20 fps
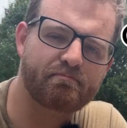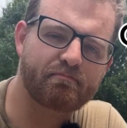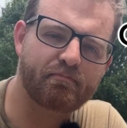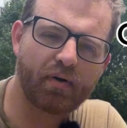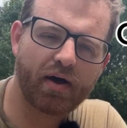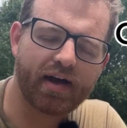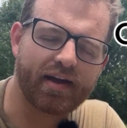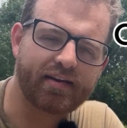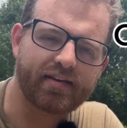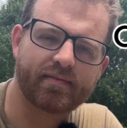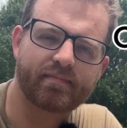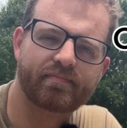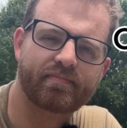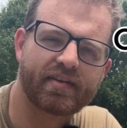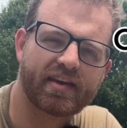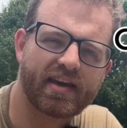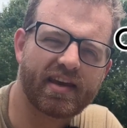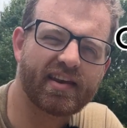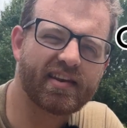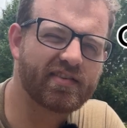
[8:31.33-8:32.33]
but
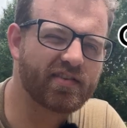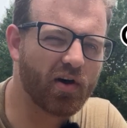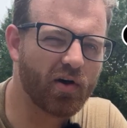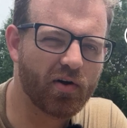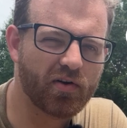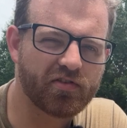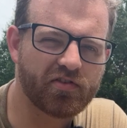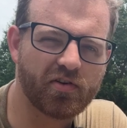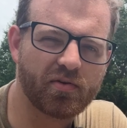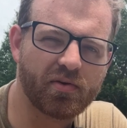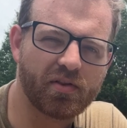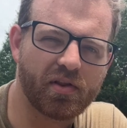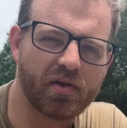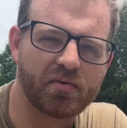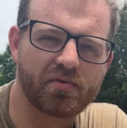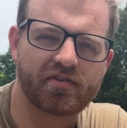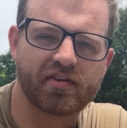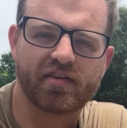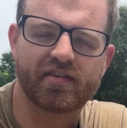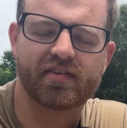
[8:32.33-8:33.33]
it is also low
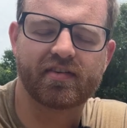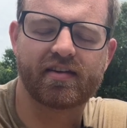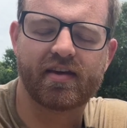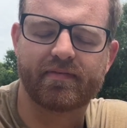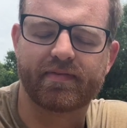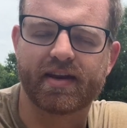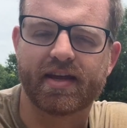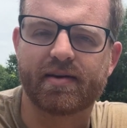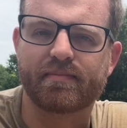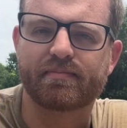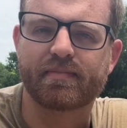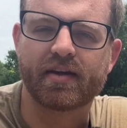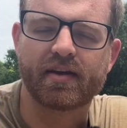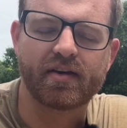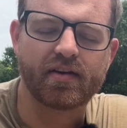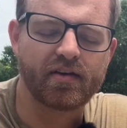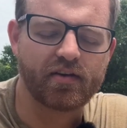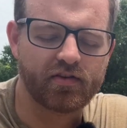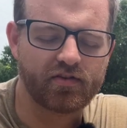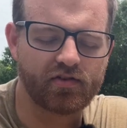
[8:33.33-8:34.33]
sensitivity.
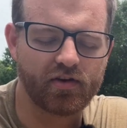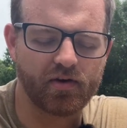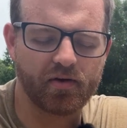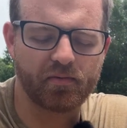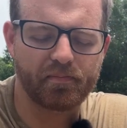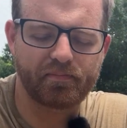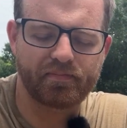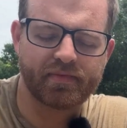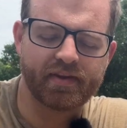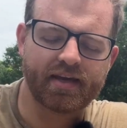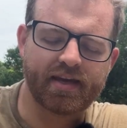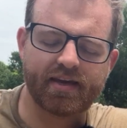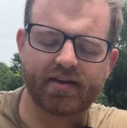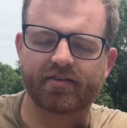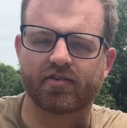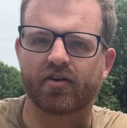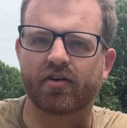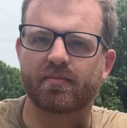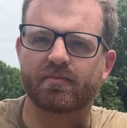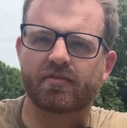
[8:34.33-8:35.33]
So in
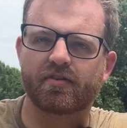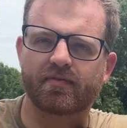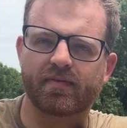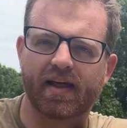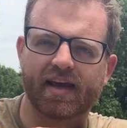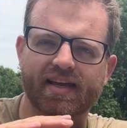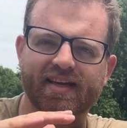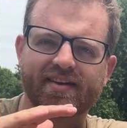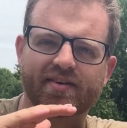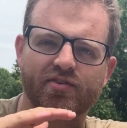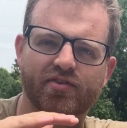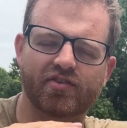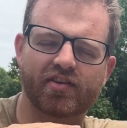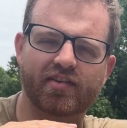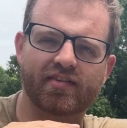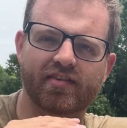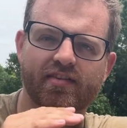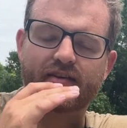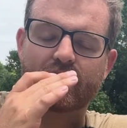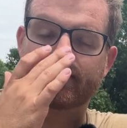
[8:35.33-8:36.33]
terms of like your
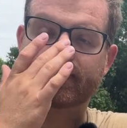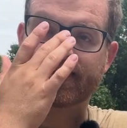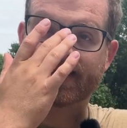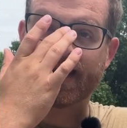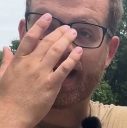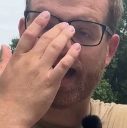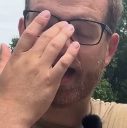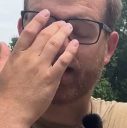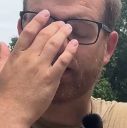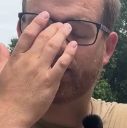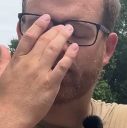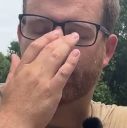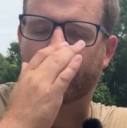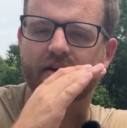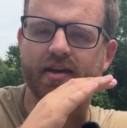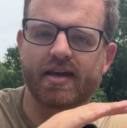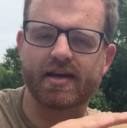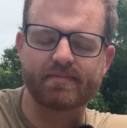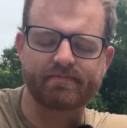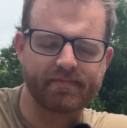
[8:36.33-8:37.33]
sensitivity
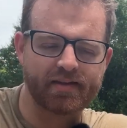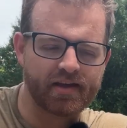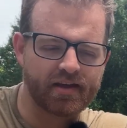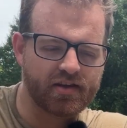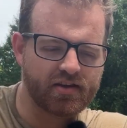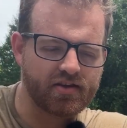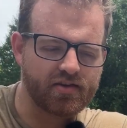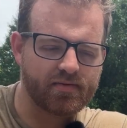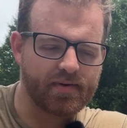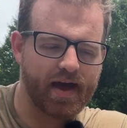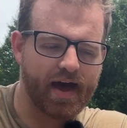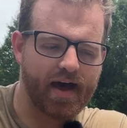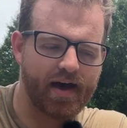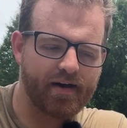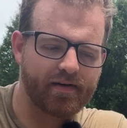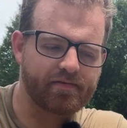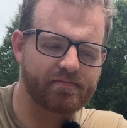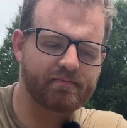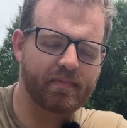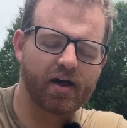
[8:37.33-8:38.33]
hierarchy, you
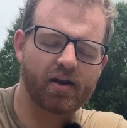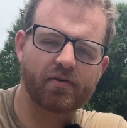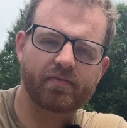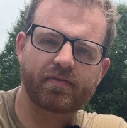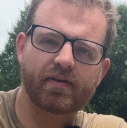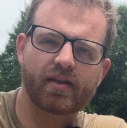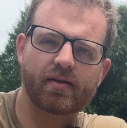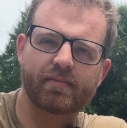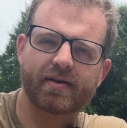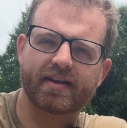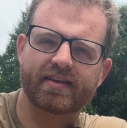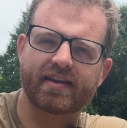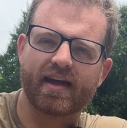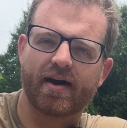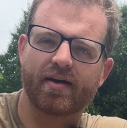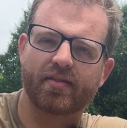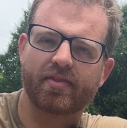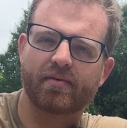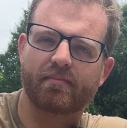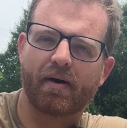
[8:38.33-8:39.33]
have monofilament
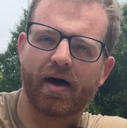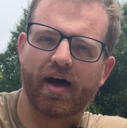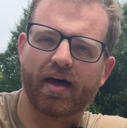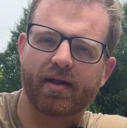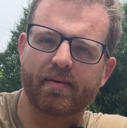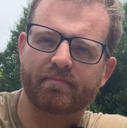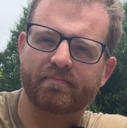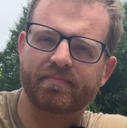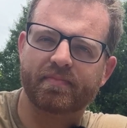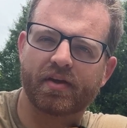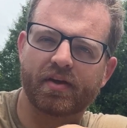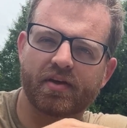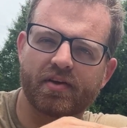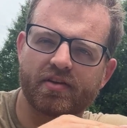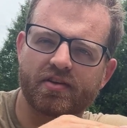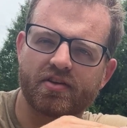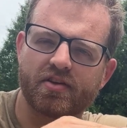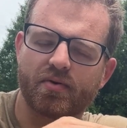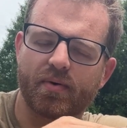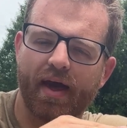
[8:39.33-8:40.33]
down at the bottom,
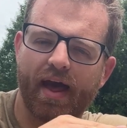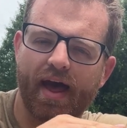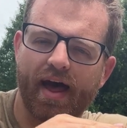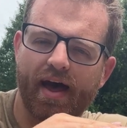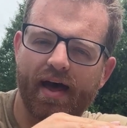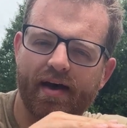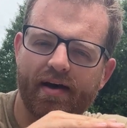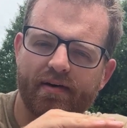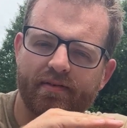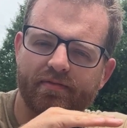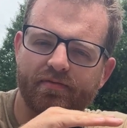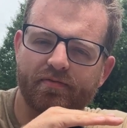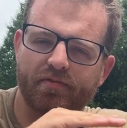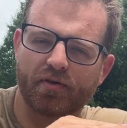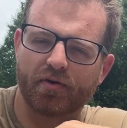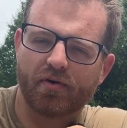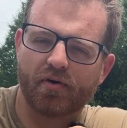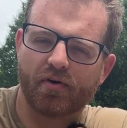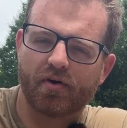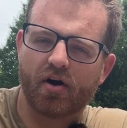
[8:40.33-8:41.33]
you have
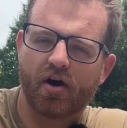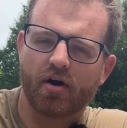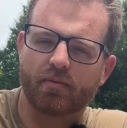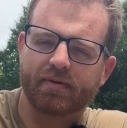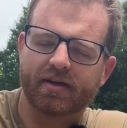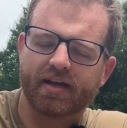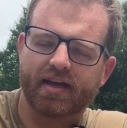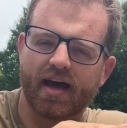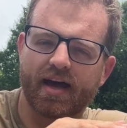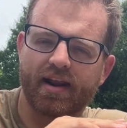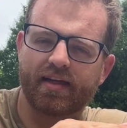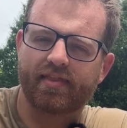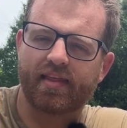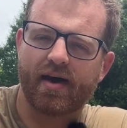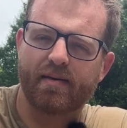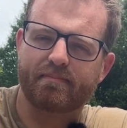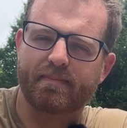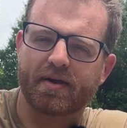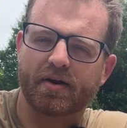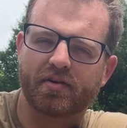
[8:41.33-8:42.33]
fluorocarbon kind of in
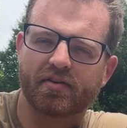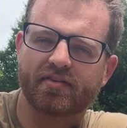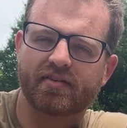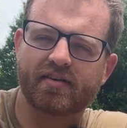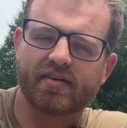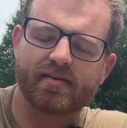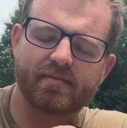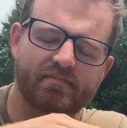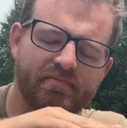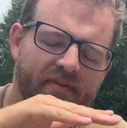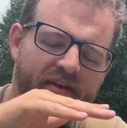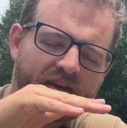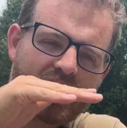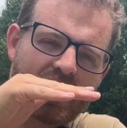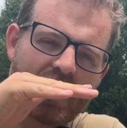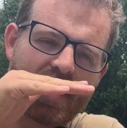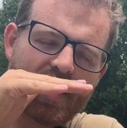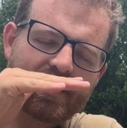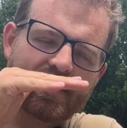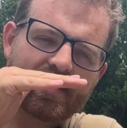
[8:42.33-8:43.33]
that middle tier,
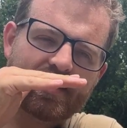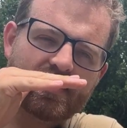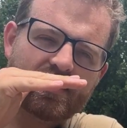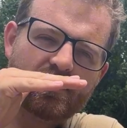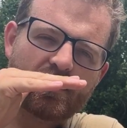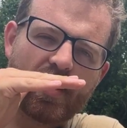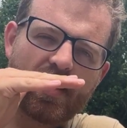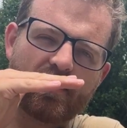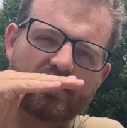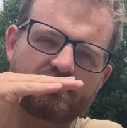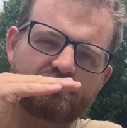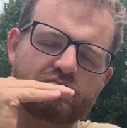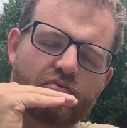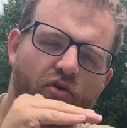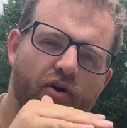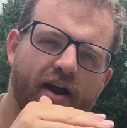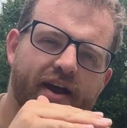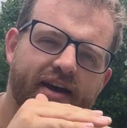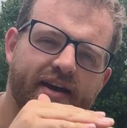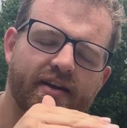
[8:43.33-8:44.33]
and then you have
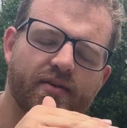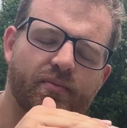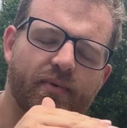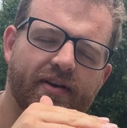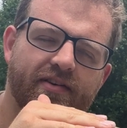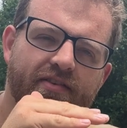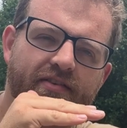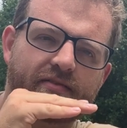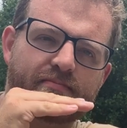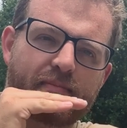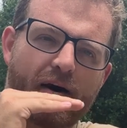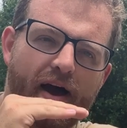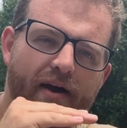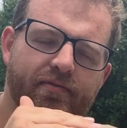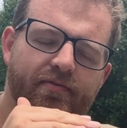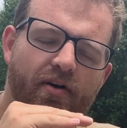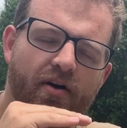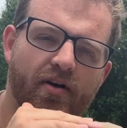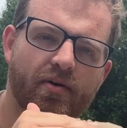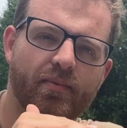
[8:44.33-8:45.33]
braid, which is by
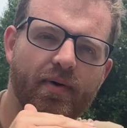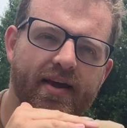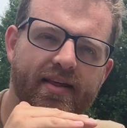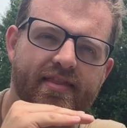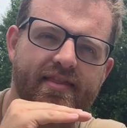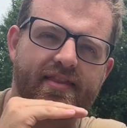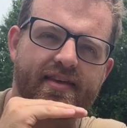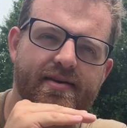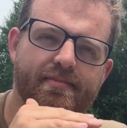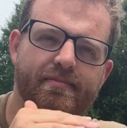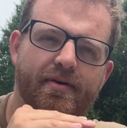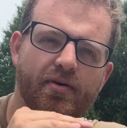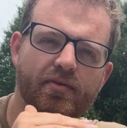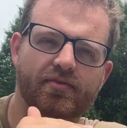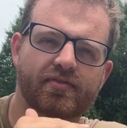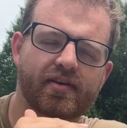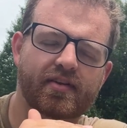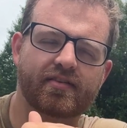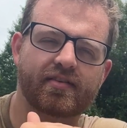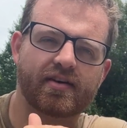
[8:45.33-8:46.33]
far and away the
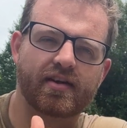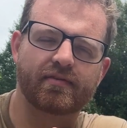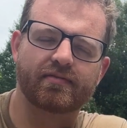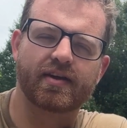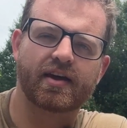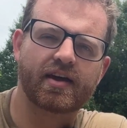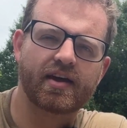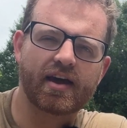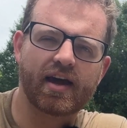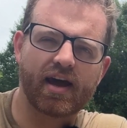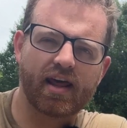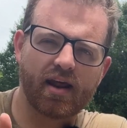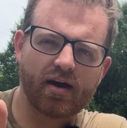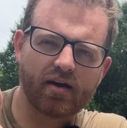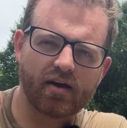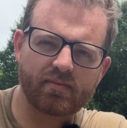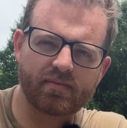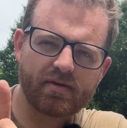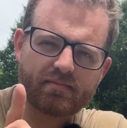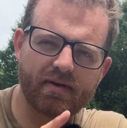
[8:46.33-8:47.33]
most sensitive. And I'm
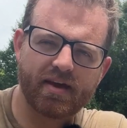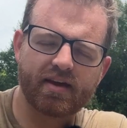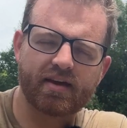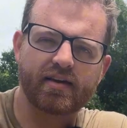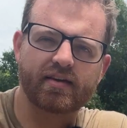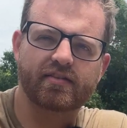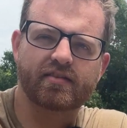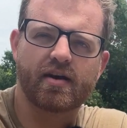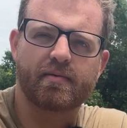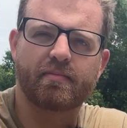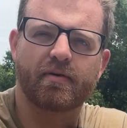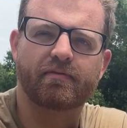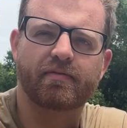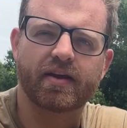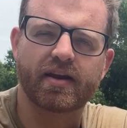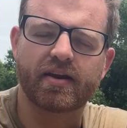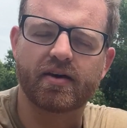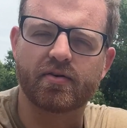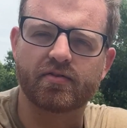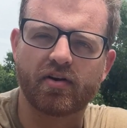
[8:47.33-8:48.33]
going to be making separate
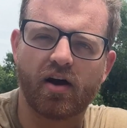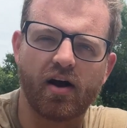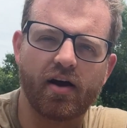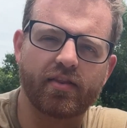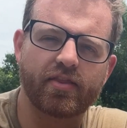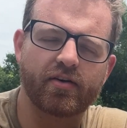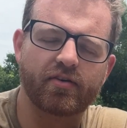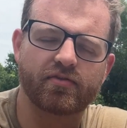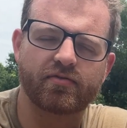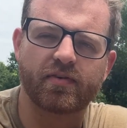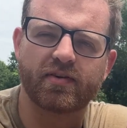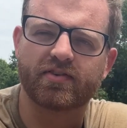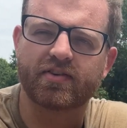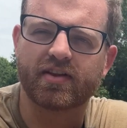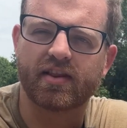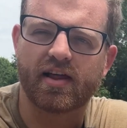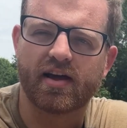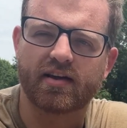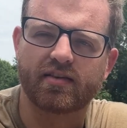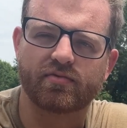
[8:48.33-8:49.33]
videos on those
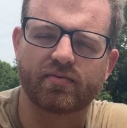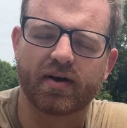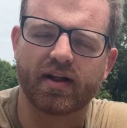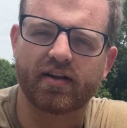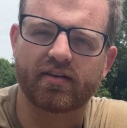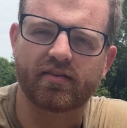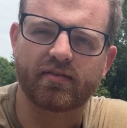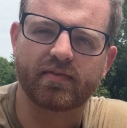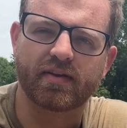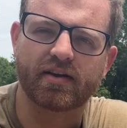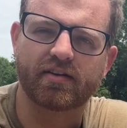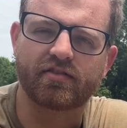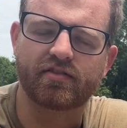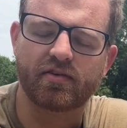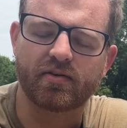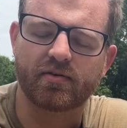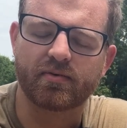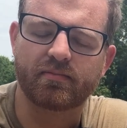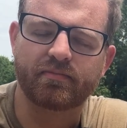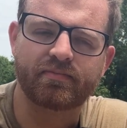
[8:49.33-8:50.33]
fishing lines relatively
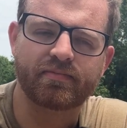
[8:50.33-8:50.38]
soon.